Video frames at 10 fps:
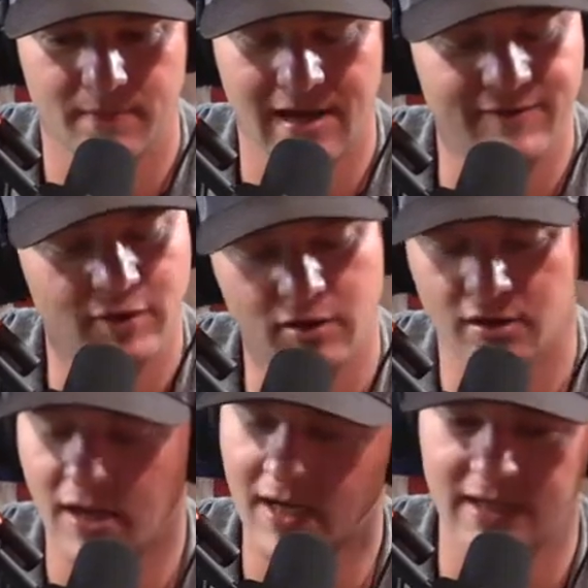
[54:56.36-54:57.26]
I've heard a
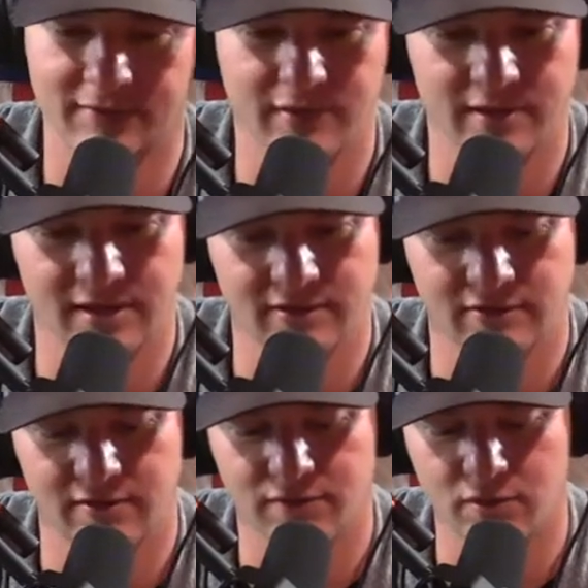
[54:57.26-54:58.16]
lot of different things.
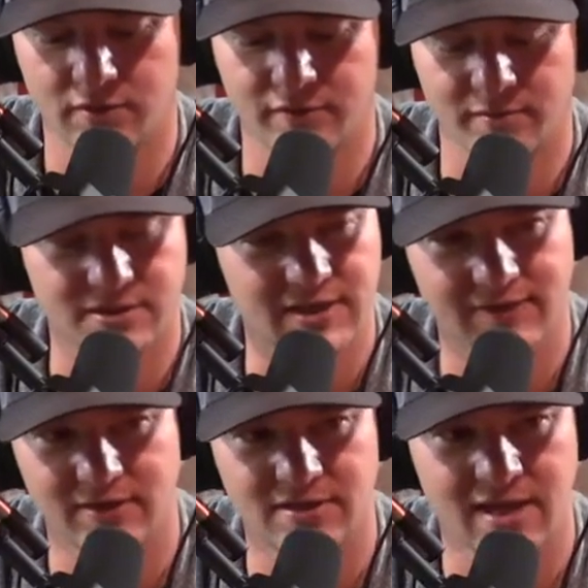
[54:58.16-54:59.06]
They view it from a
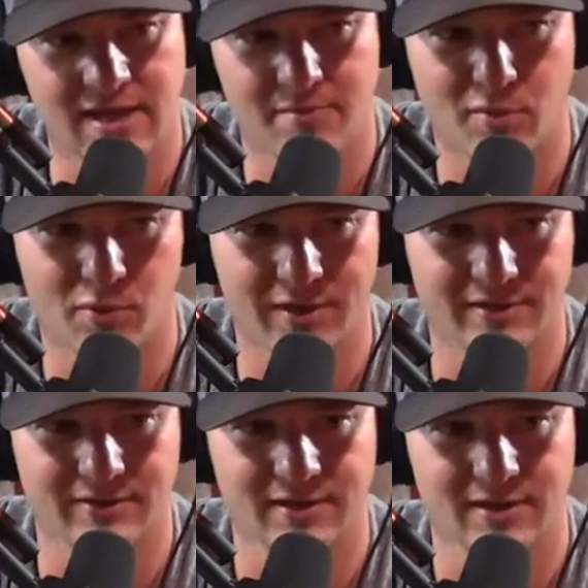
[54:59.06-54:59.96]
safety
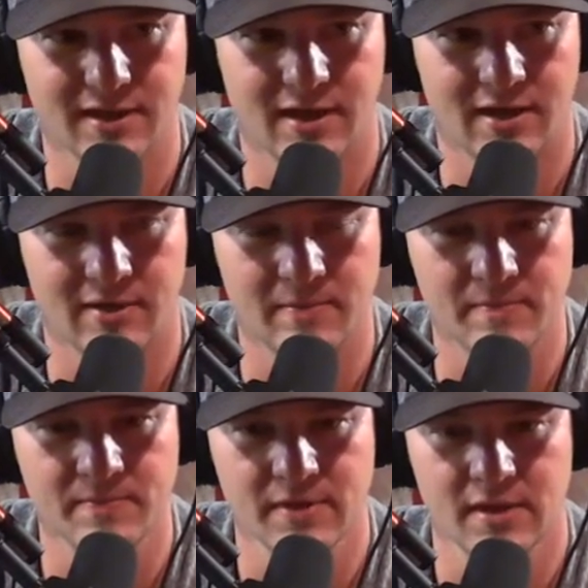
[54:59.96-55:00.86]
standpoint.
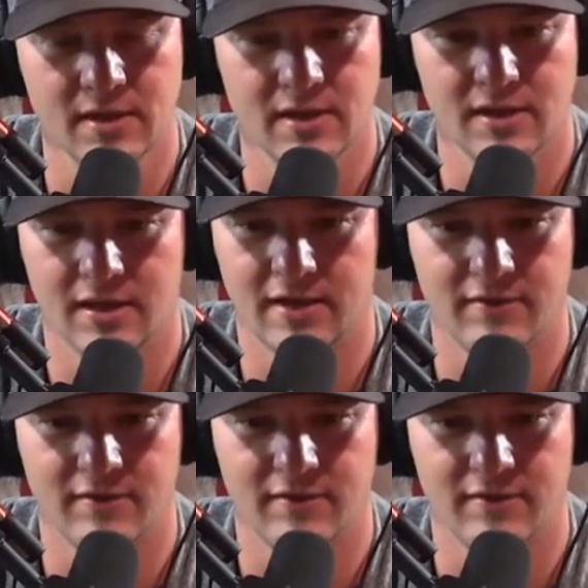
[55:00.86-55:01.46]
They